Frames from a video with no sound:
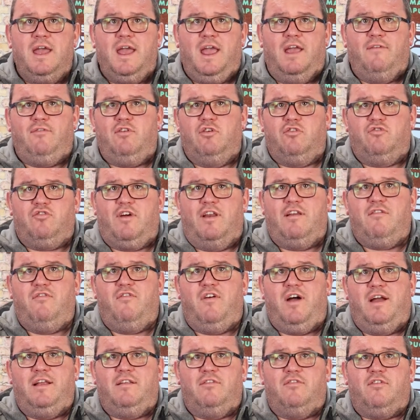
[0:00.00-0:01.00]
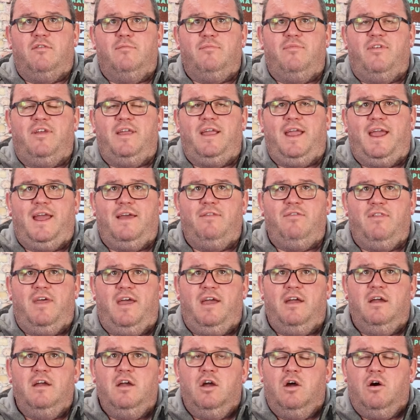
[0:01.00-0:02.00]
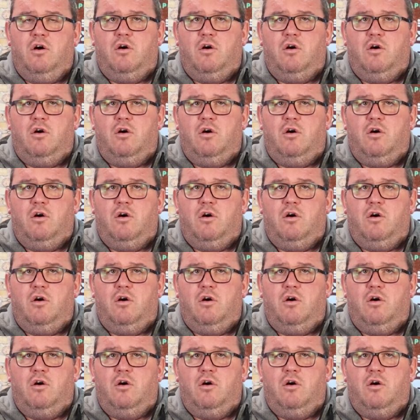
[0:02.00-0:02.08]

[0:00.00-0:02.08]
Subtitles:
If you're trying to find something in there,